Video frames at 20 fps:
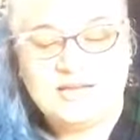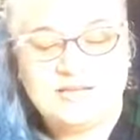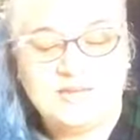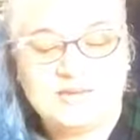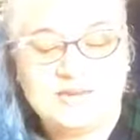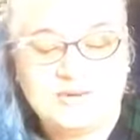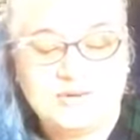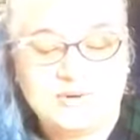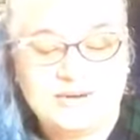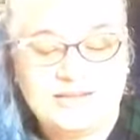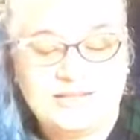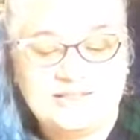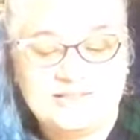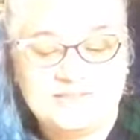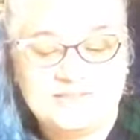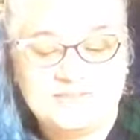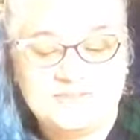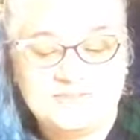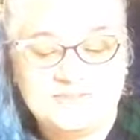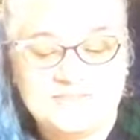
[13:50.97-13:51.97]
create
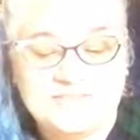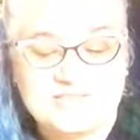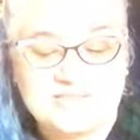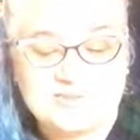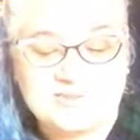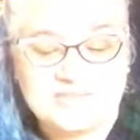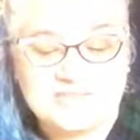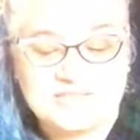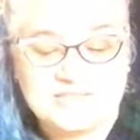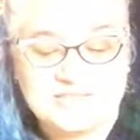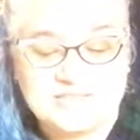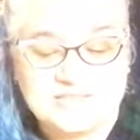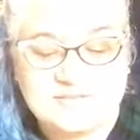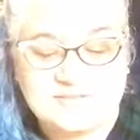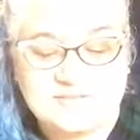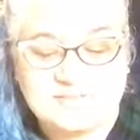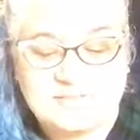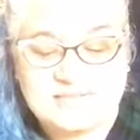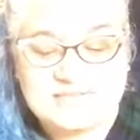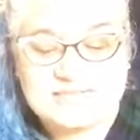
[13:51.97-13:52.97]
these resources
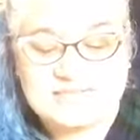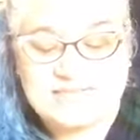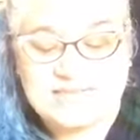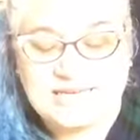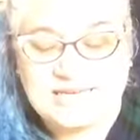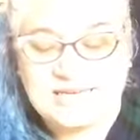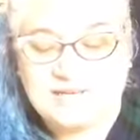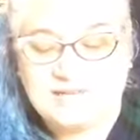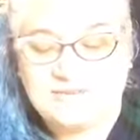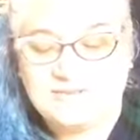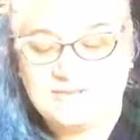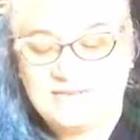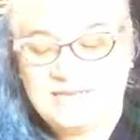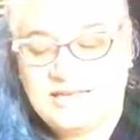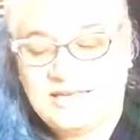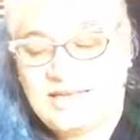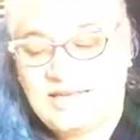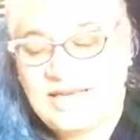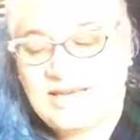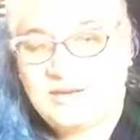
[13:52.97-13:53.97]
for myself?
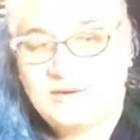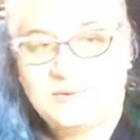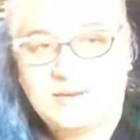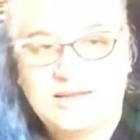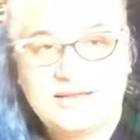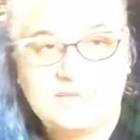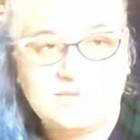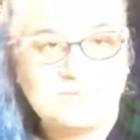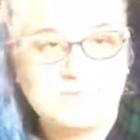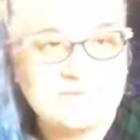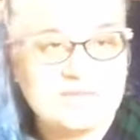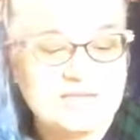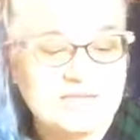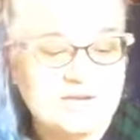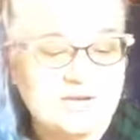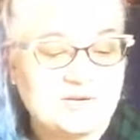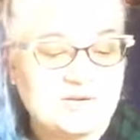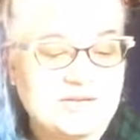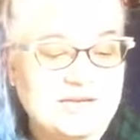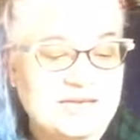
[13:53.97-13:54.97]
How do I,
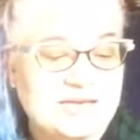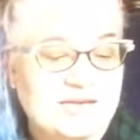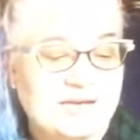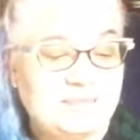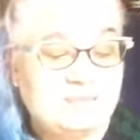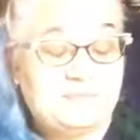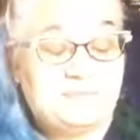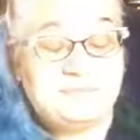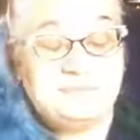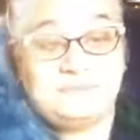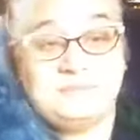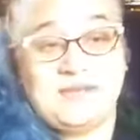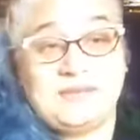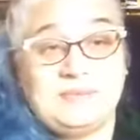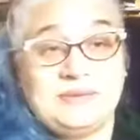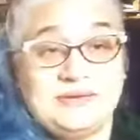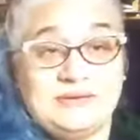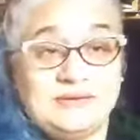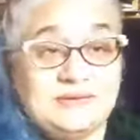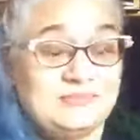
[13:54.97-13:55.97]
get
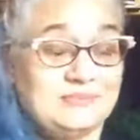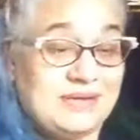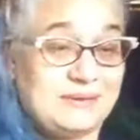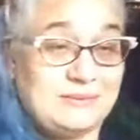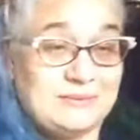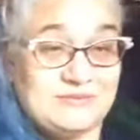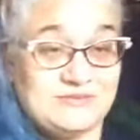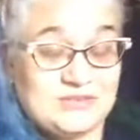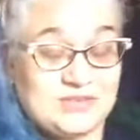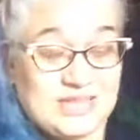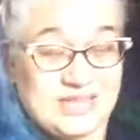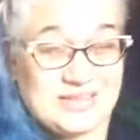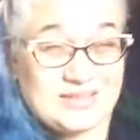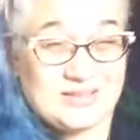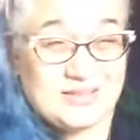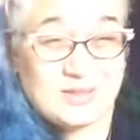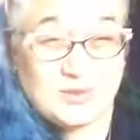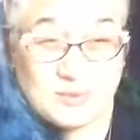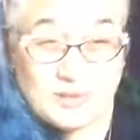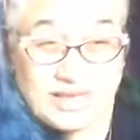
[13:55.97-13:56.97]
maybe even like a
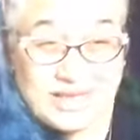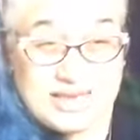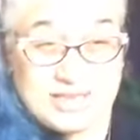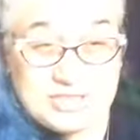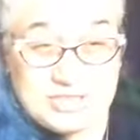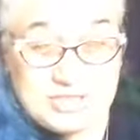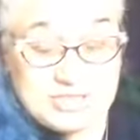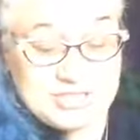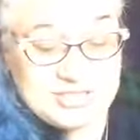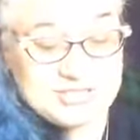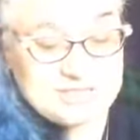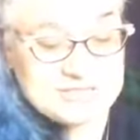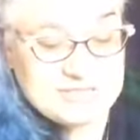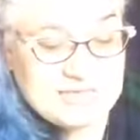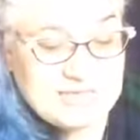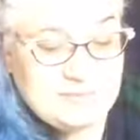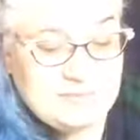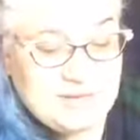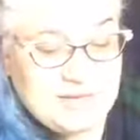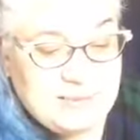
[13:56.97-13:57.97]
location is
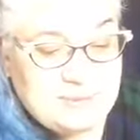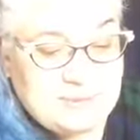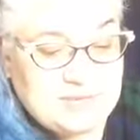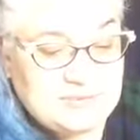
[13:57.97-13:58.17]
kind of popping